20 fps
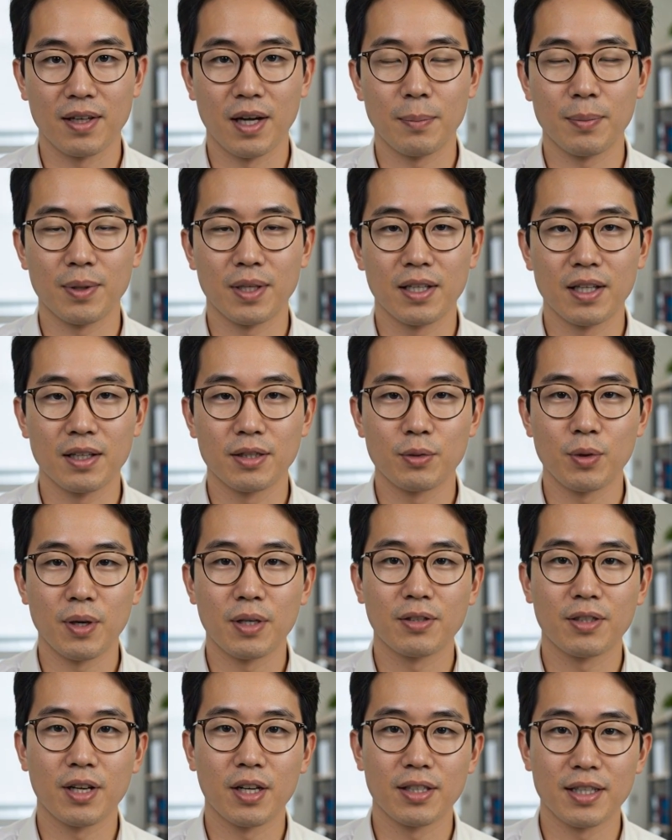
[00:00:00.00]
operating on the
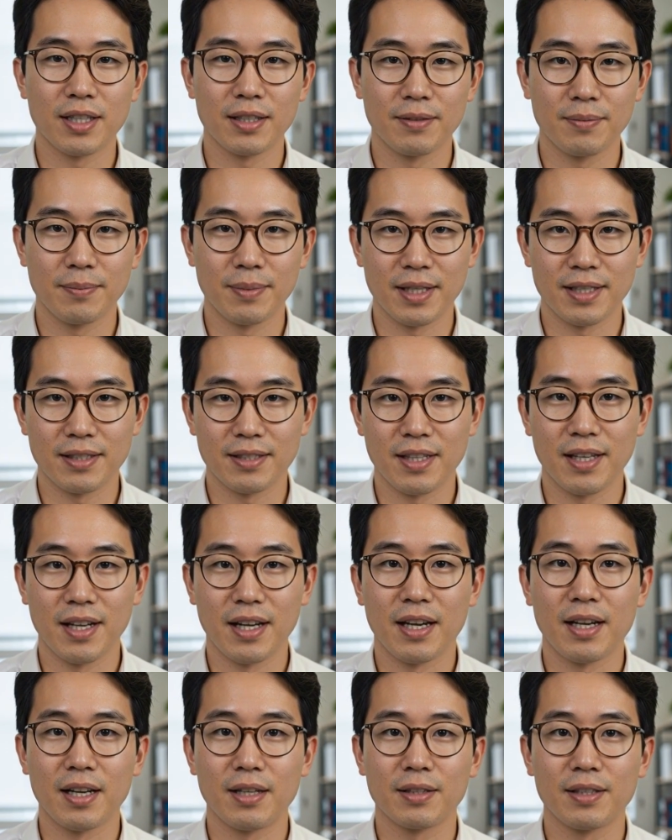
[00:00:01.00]
wrong target because
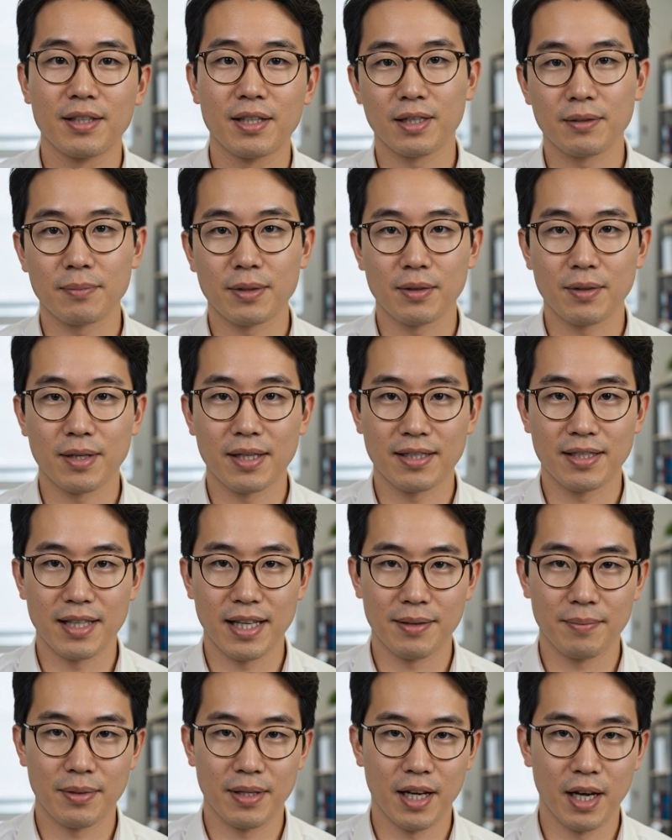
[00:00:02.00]
a legitimate
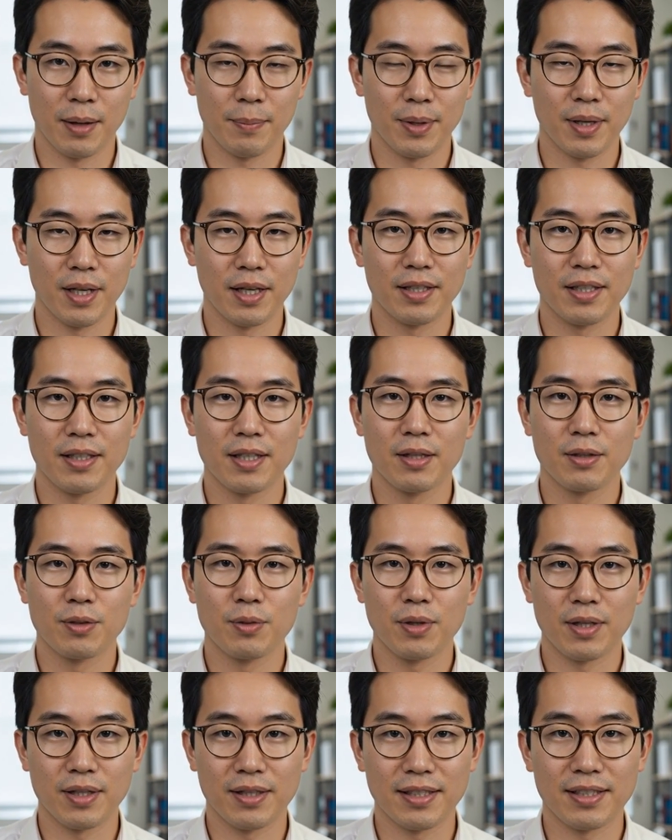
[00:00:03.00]
reassignment operation
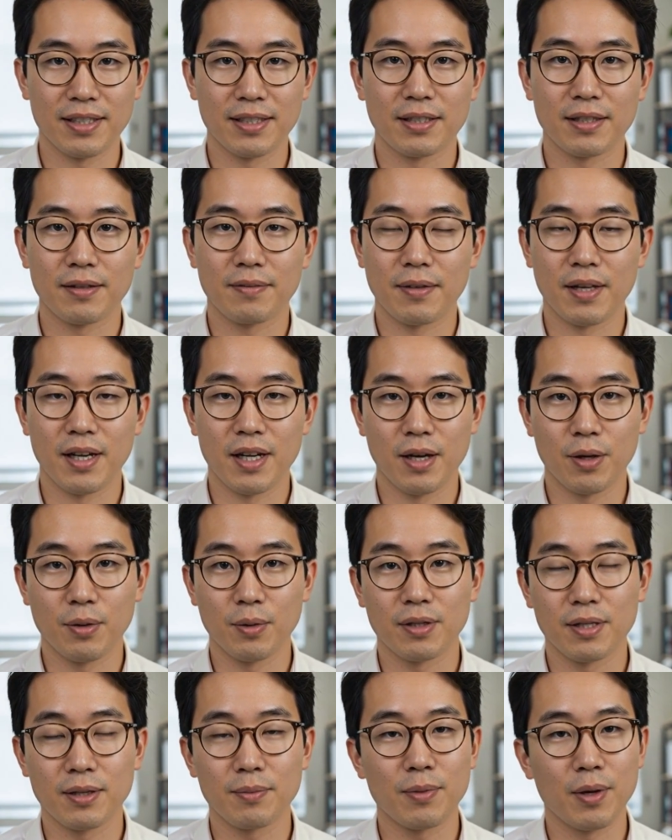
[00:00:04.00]
elsewhere in the system wasn't